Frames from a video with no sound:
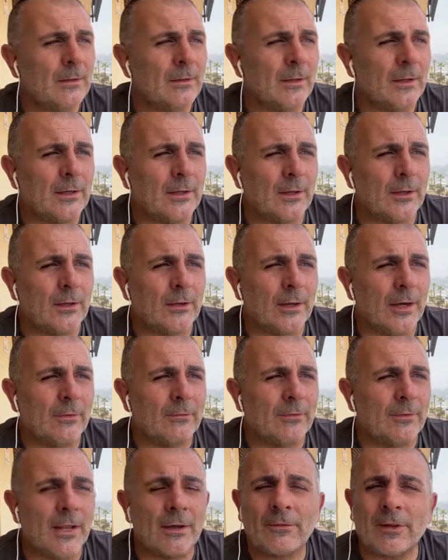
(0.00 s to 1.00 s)
you know,
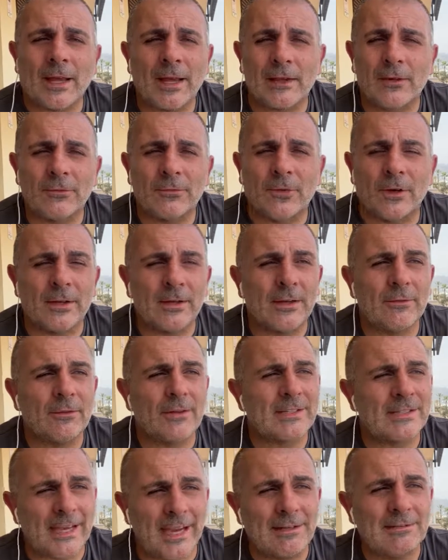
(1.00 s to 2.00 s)
I've never had a fight, never
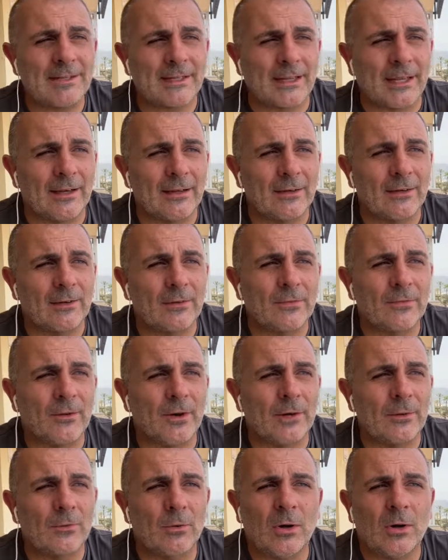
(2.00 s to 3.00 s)
intend to get in a
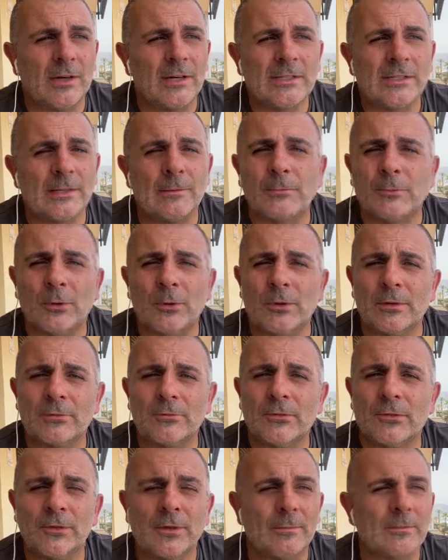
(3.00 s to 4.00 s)
fight, why is it
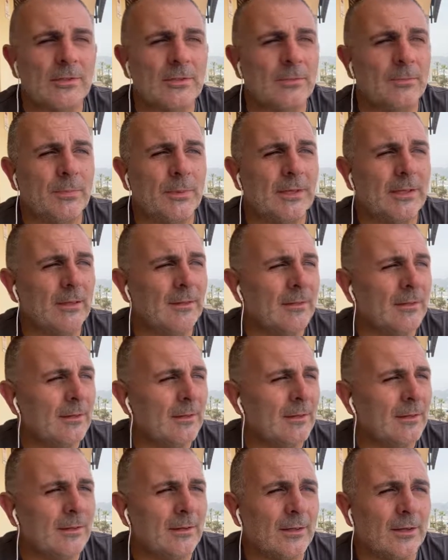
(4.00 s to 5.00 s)
important for them to be,
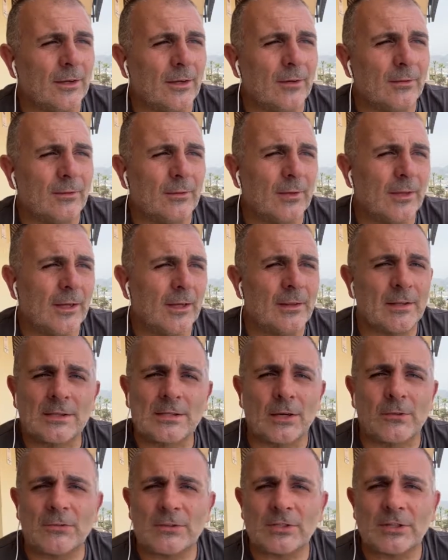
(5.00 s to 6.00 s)
you know, the
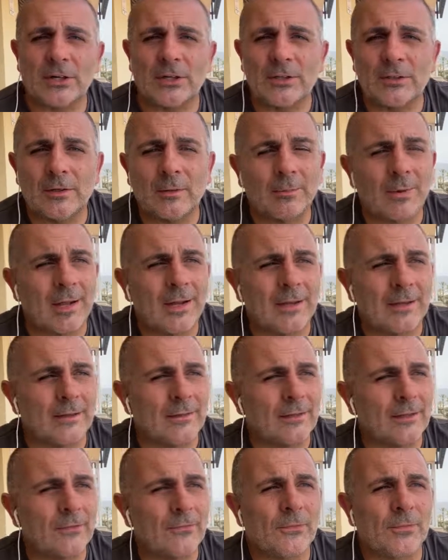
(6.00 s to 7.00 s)
toughest guy on the planet?
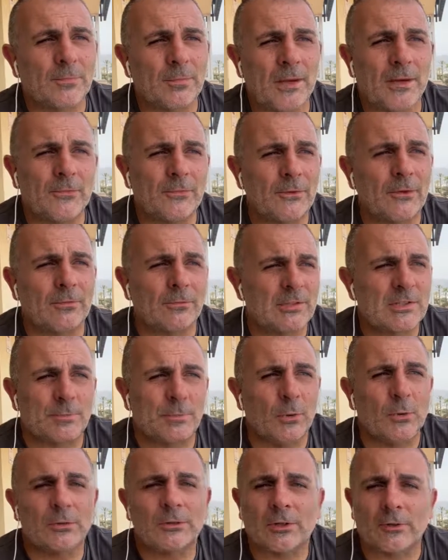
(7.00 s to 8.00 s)
If
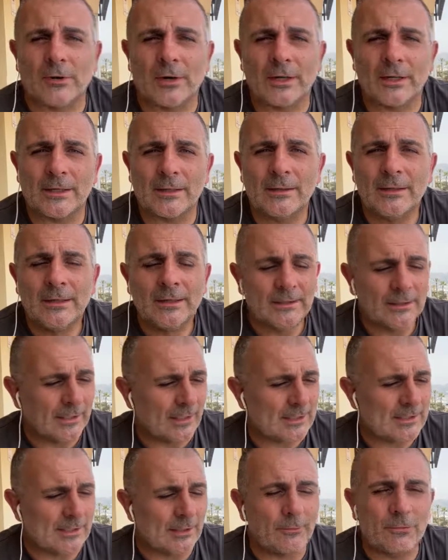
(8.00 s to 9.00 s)
sport karate
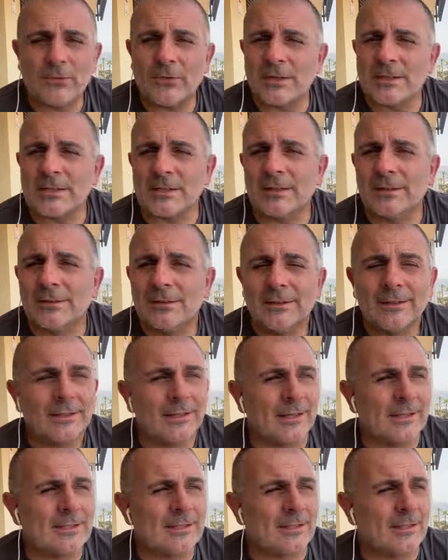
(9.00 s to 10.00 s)
gets them fitter,
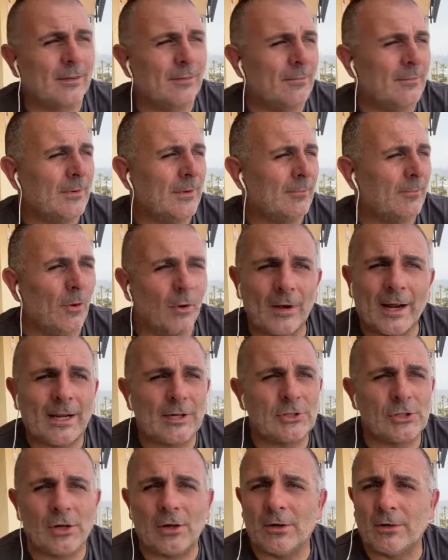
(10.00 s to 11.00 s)
gets them more
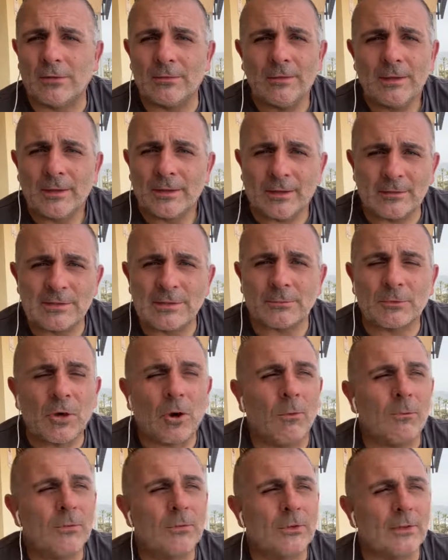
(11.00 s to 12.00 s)
agile, gives them
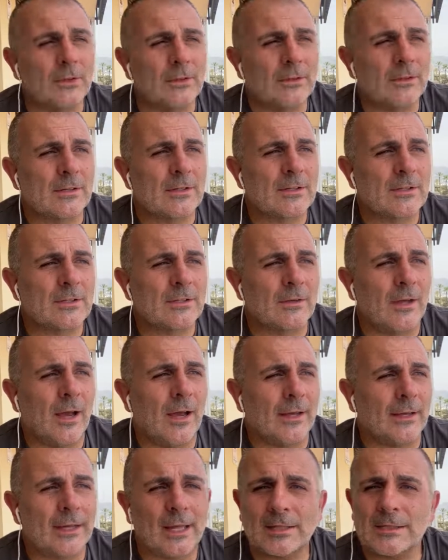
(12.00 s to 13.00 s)
confidence,
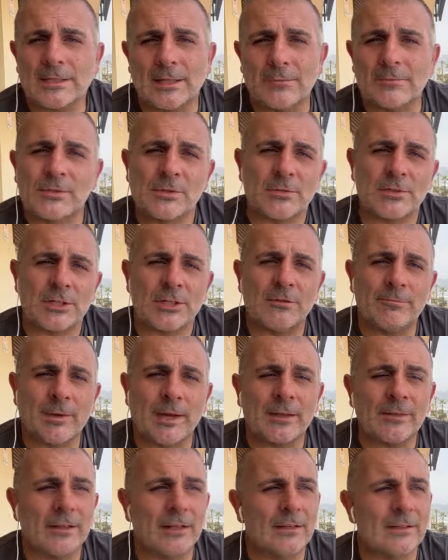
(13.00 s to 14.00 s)
and gets them to achieve
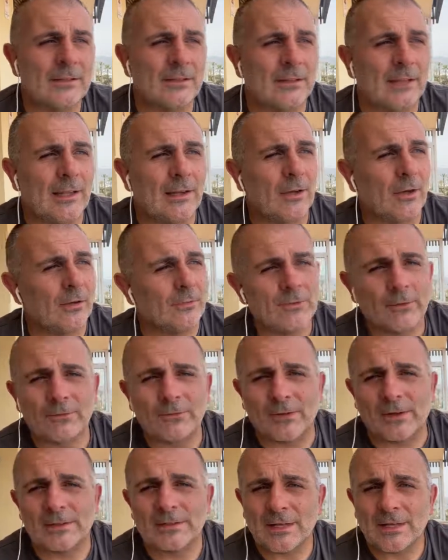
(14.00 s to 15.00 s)
better things in their life, then
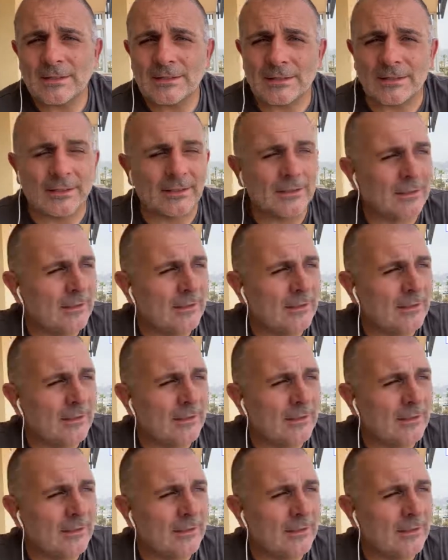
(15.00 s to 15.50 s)
fantastic.